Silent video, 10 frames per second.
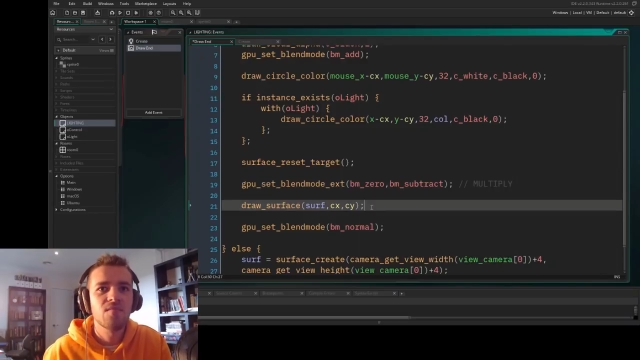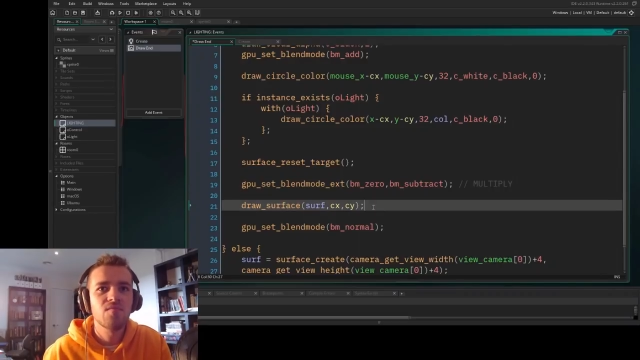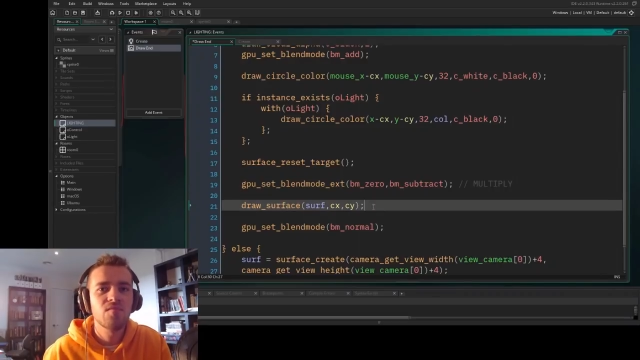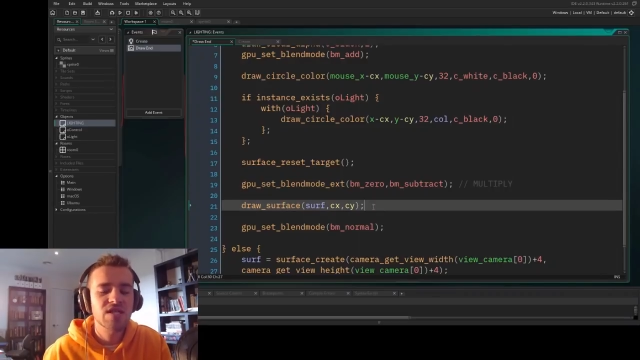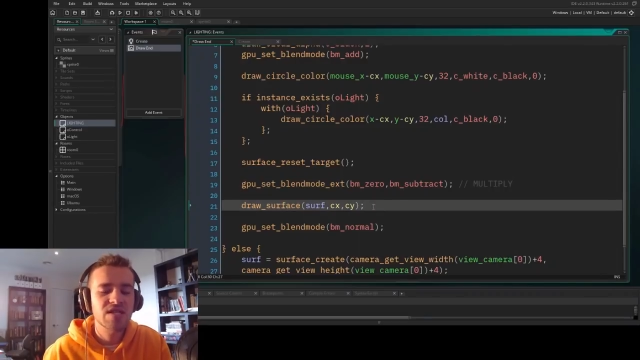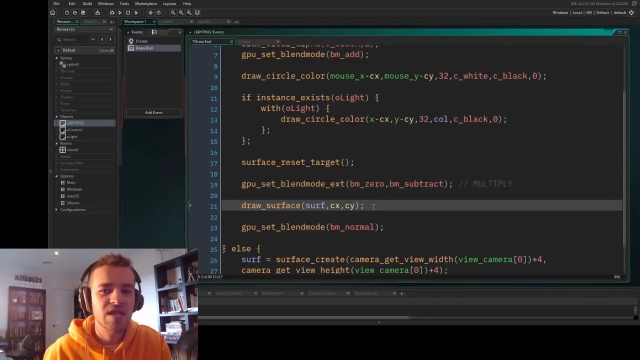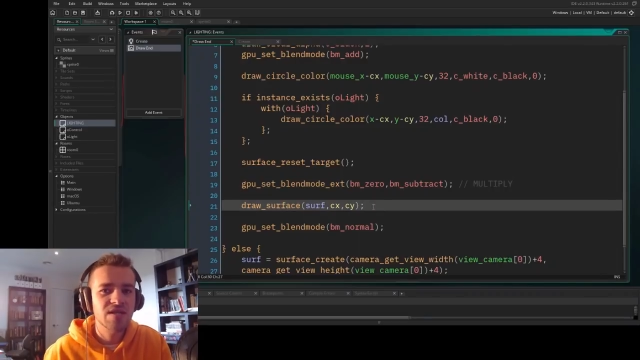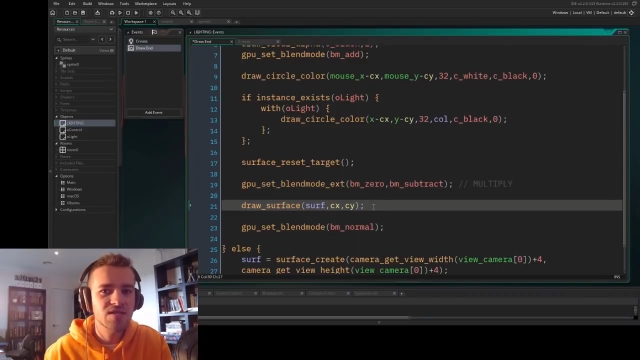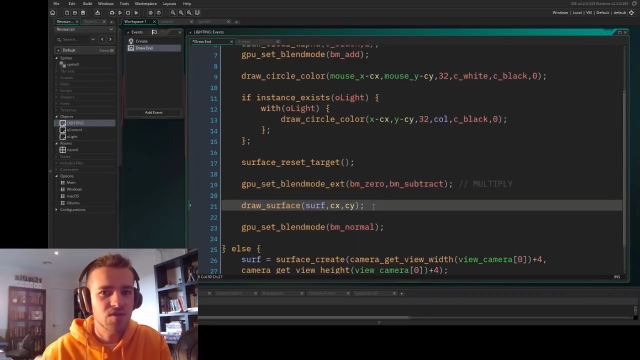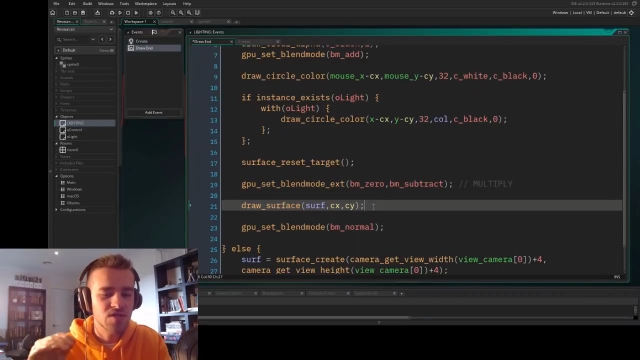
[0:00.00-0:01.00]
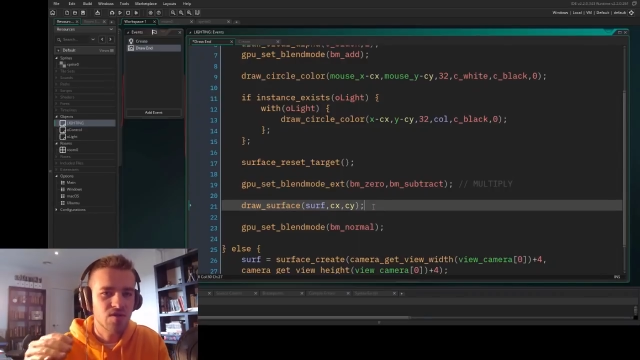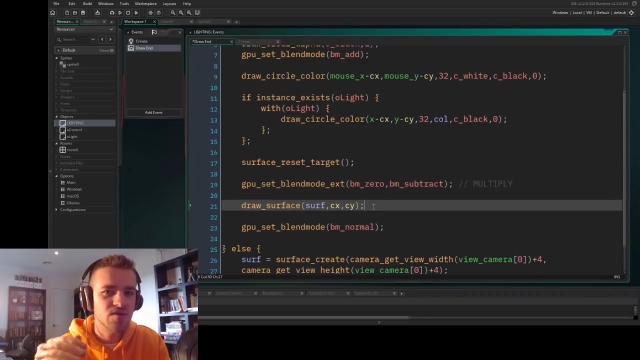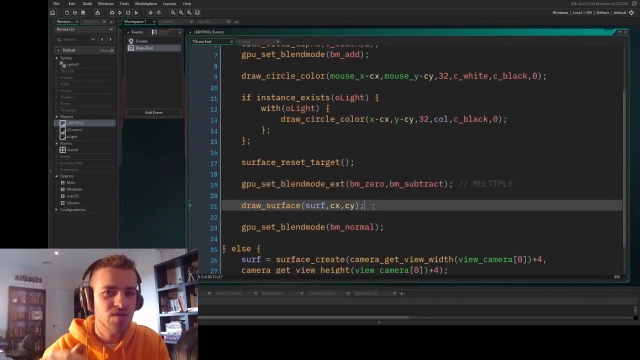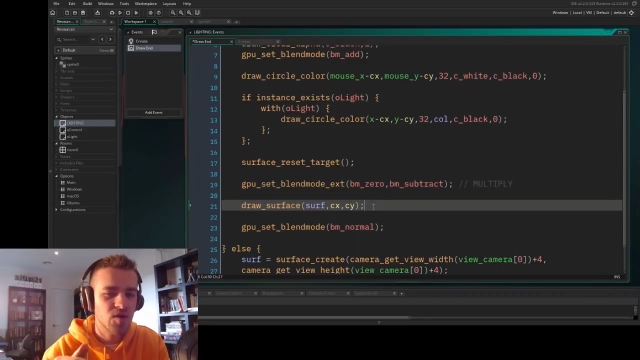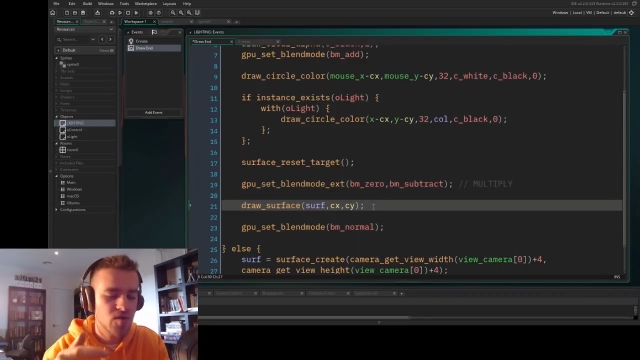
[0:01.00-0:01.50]
As I said, so 0,
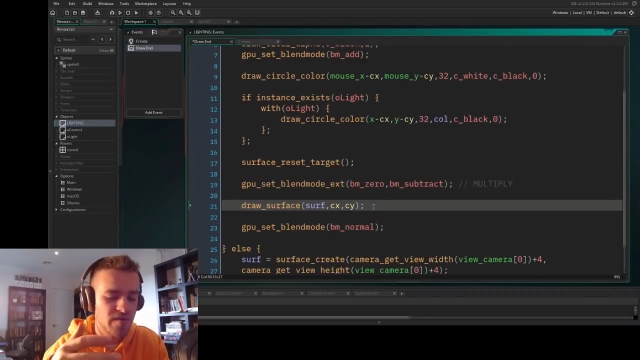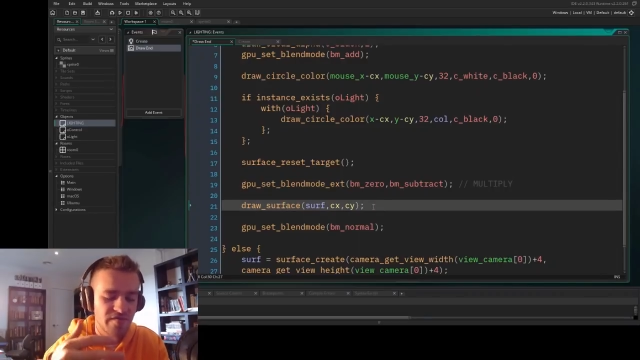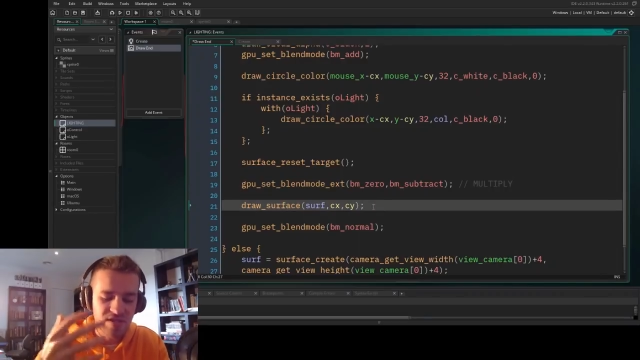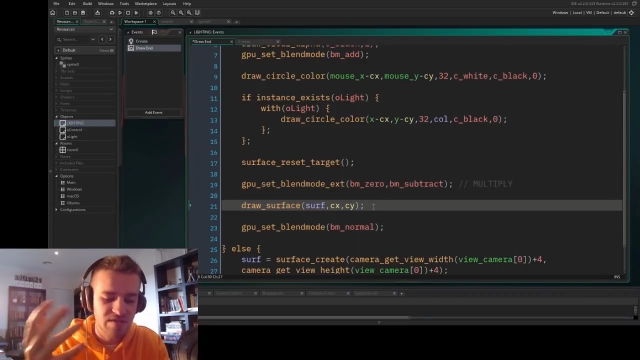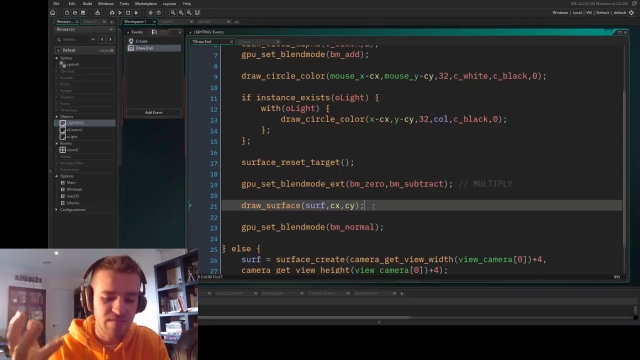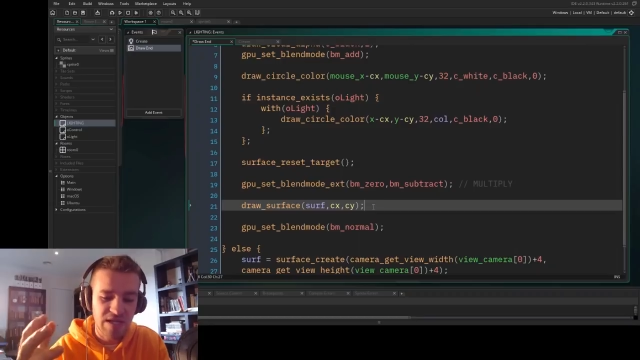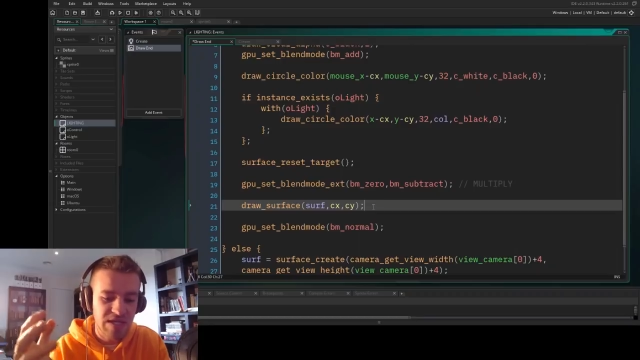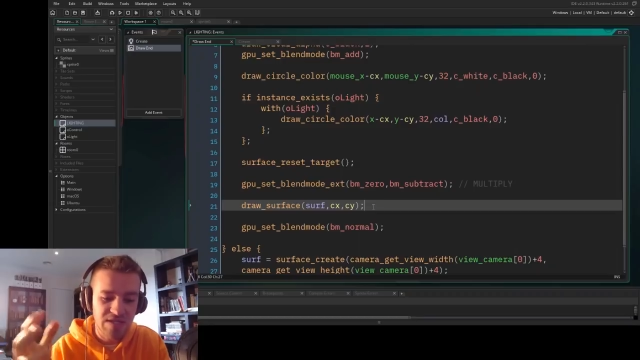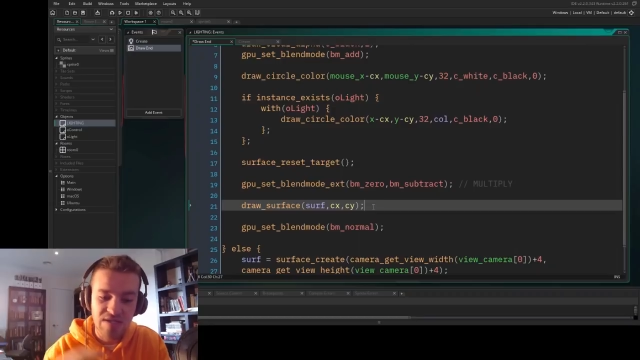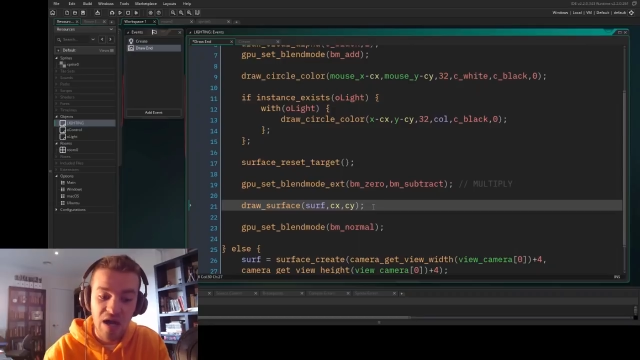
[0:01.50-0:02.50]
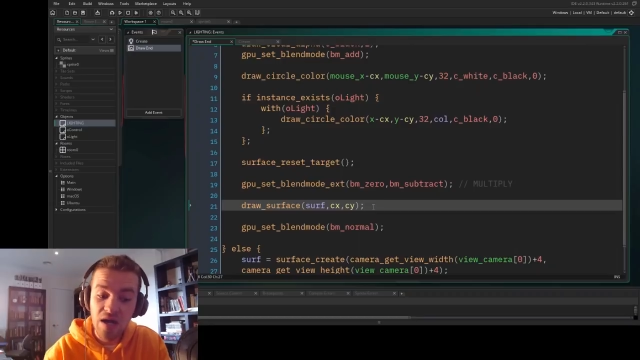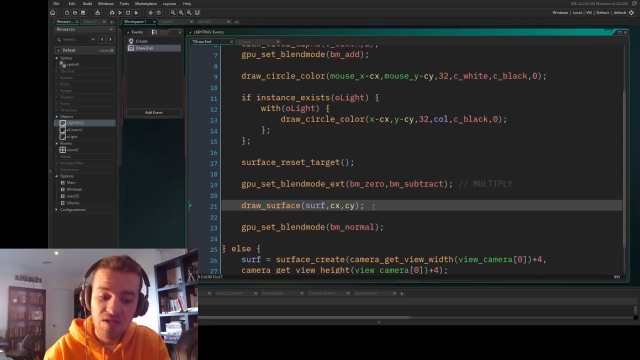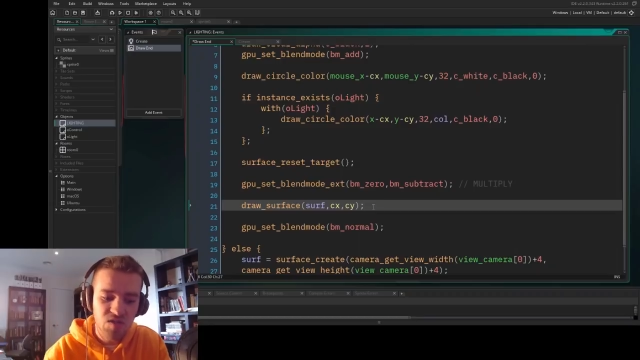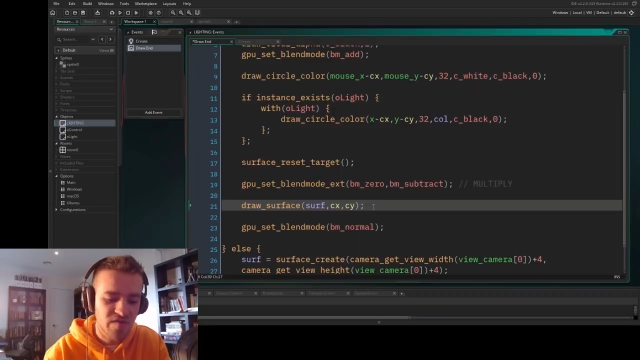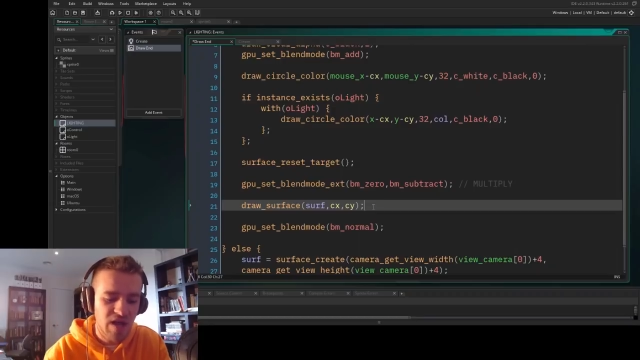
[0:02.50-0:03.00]
0, if it's any dark
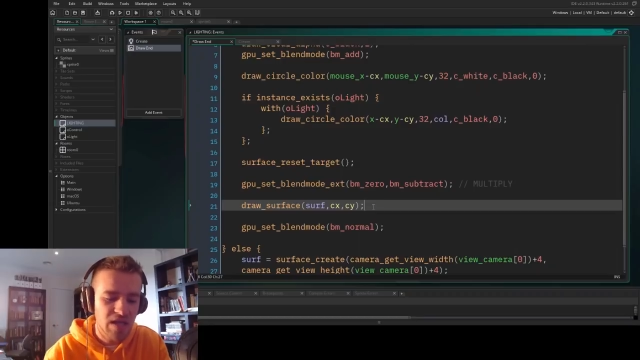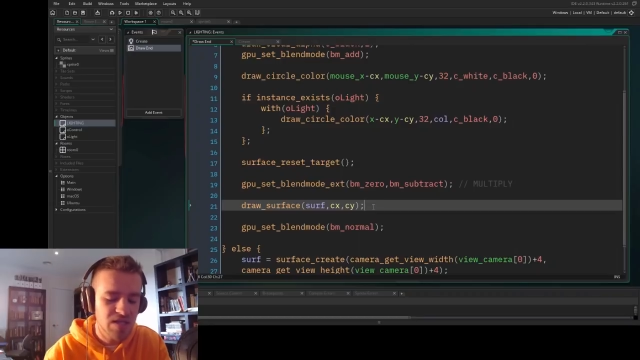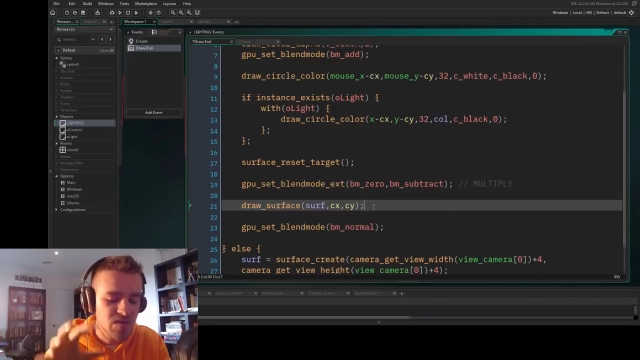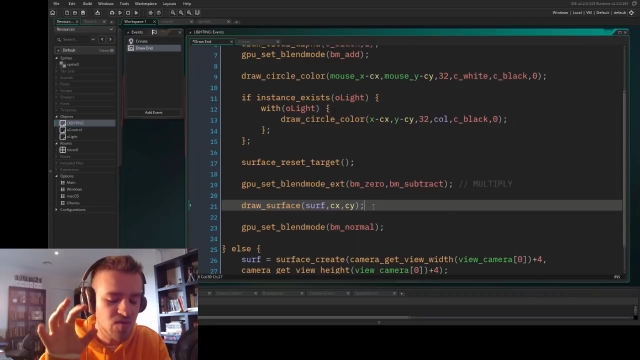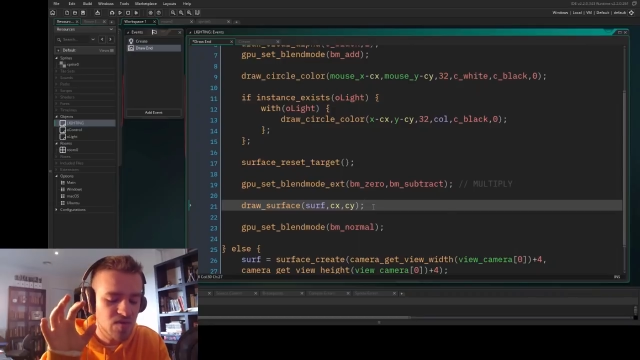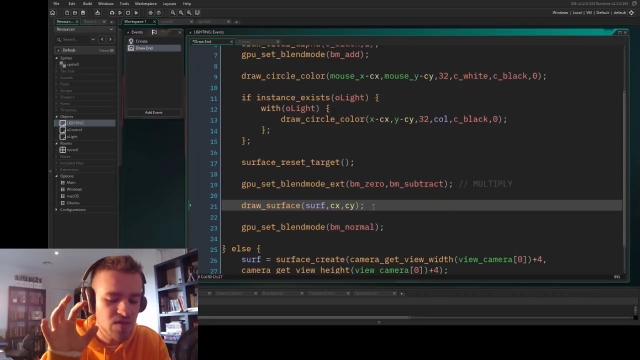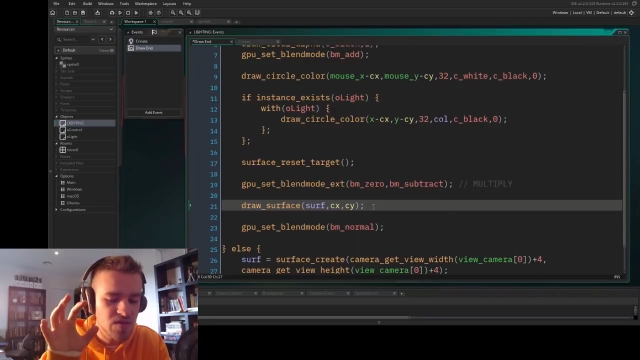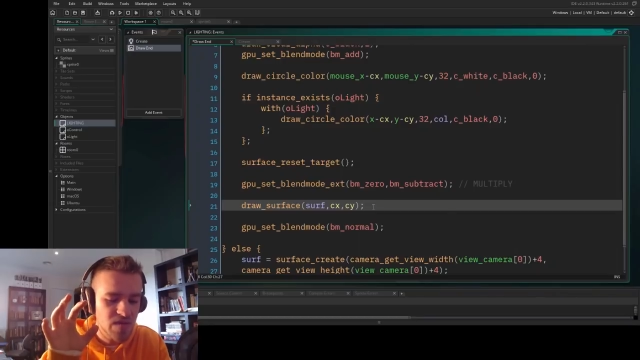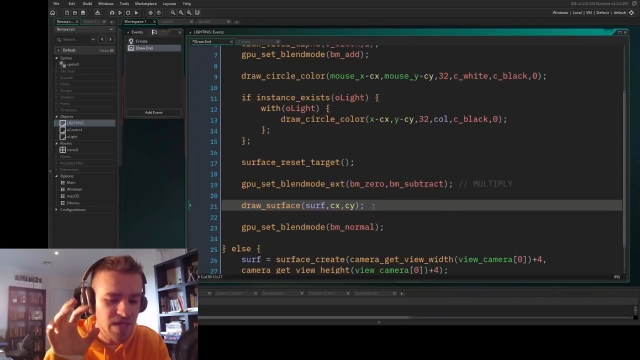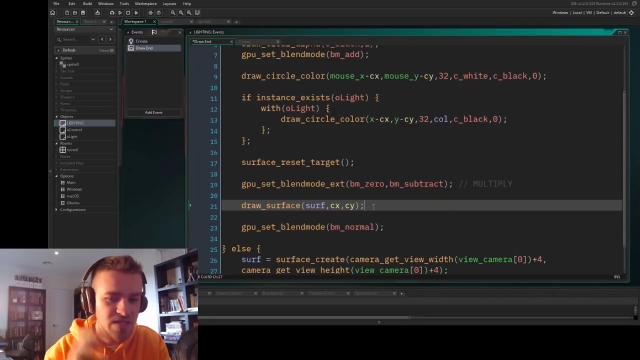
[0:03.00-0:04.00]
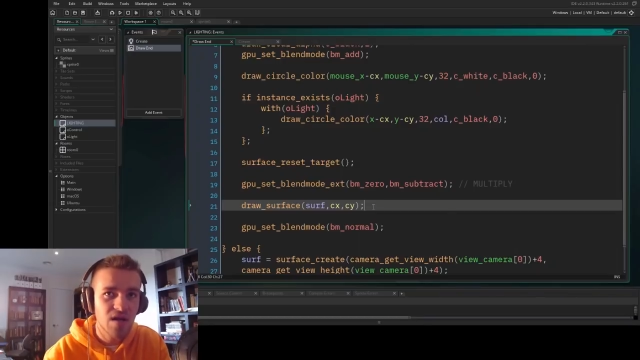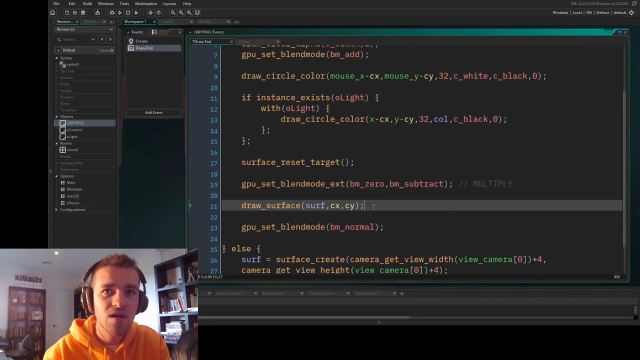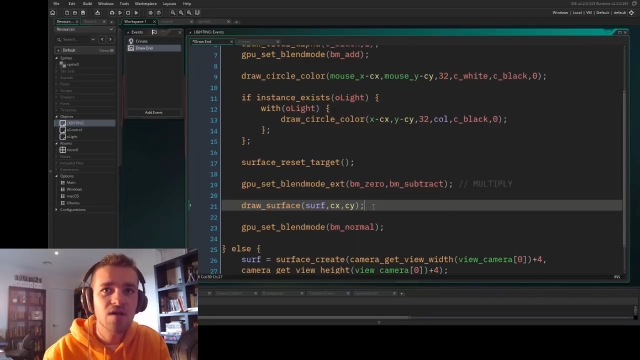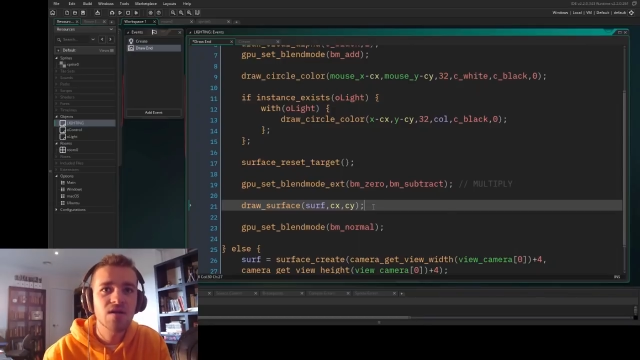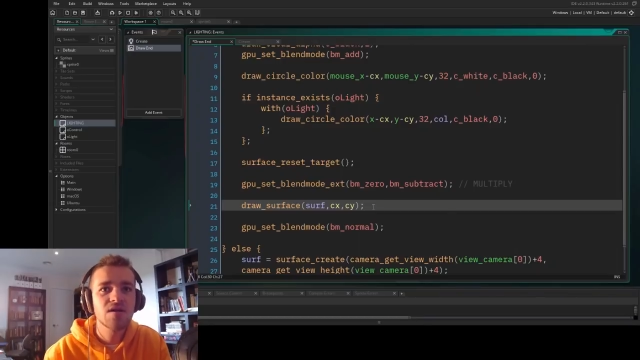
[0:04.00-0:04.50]
sort of colors, it will get
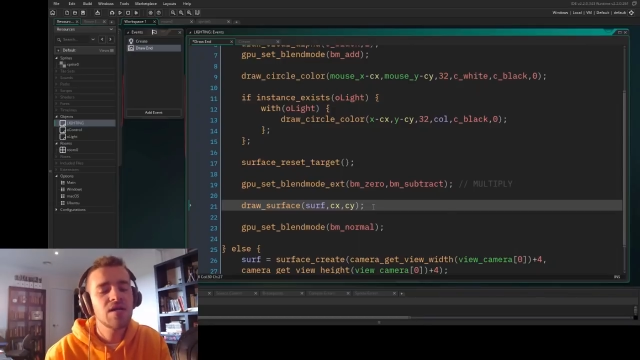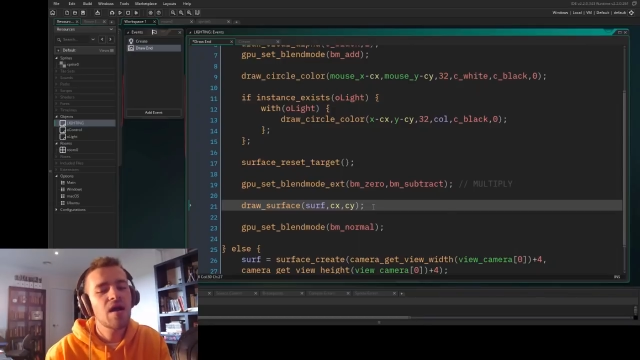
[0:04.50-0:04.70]
darker.